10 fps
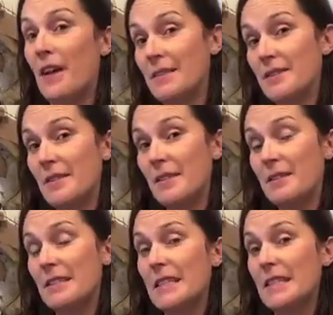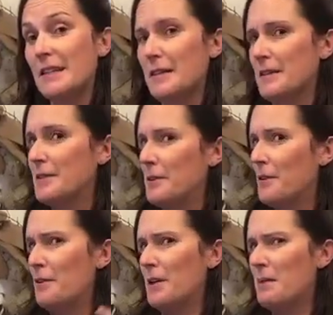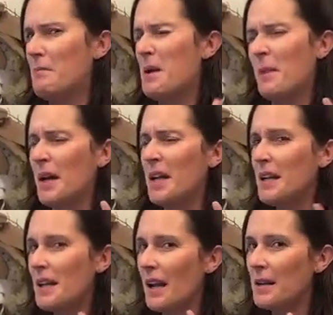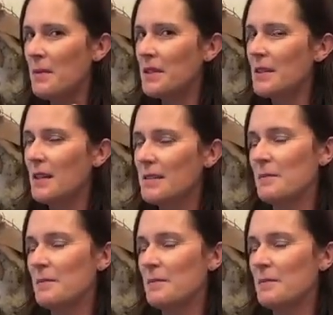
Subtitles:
faster. So in my mind, it kind of makes sense.